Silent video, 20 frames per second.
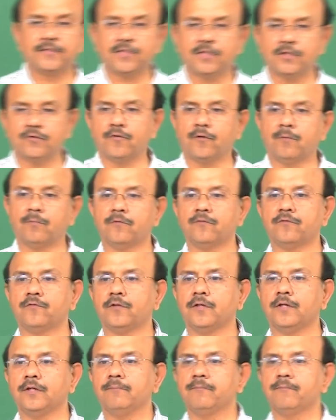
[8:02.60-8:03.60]
transform of
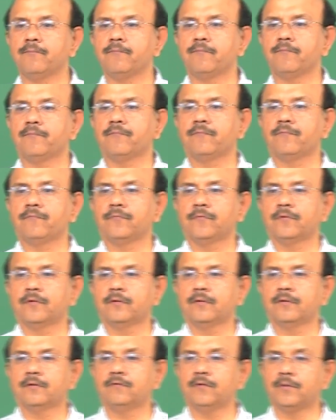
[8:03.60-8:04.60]
the
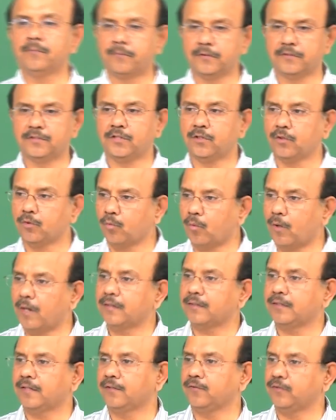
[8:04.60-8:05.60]
impulse equal to
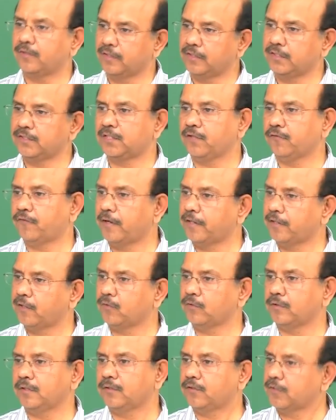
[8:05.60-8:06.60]
1, then you can easily find
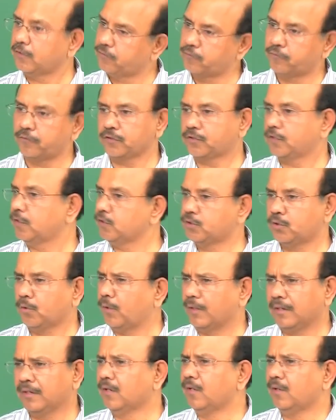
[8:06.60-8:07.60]
out the transfer function and so
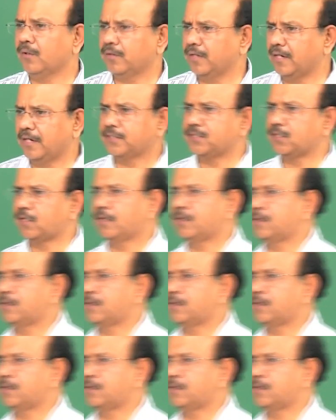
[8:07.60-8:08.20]
on. Okay, let's not